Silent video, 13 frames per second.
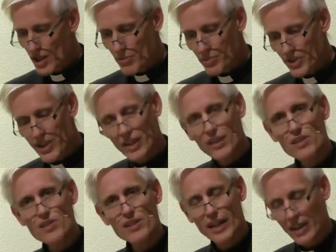But then
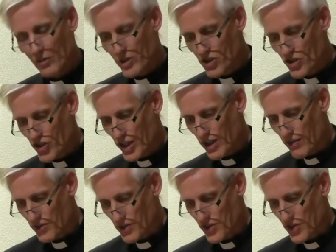his language
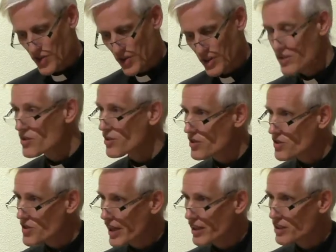shifts to the
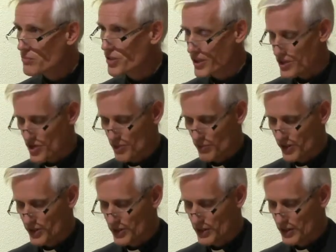second person
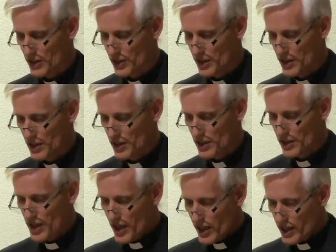plural.
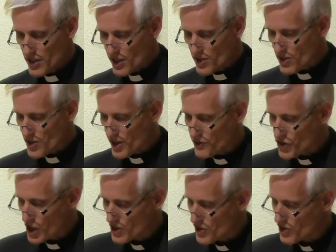It is as if
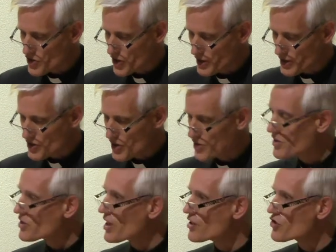Jesus turns his
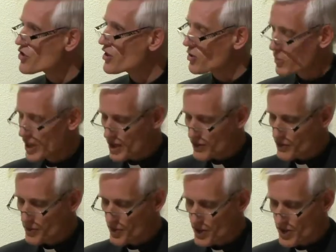attention away
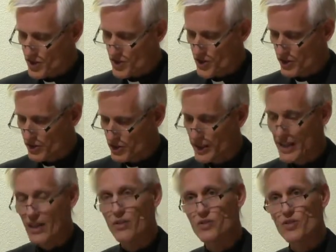from the distant
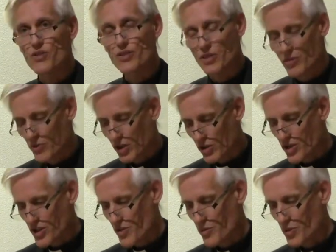crowds to whom the
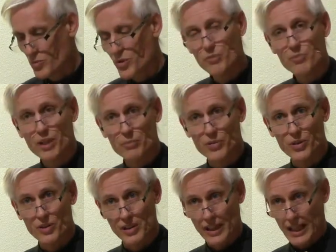gospel would be
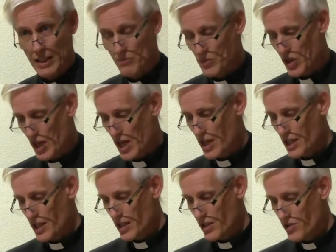proclaimed
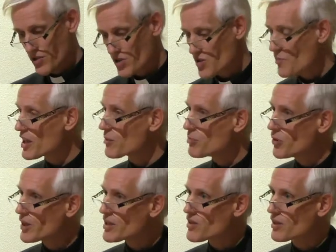to speak
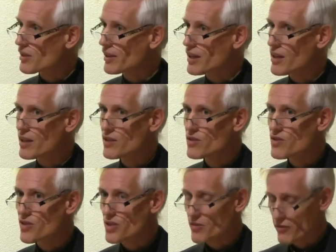pointedly
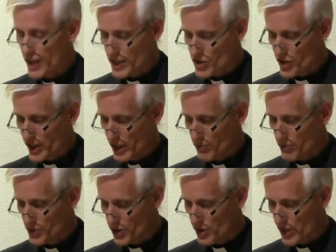to the fledgling
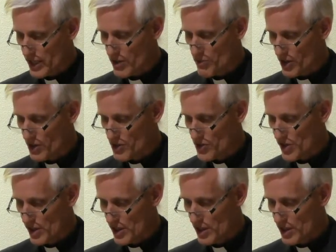proclaimers.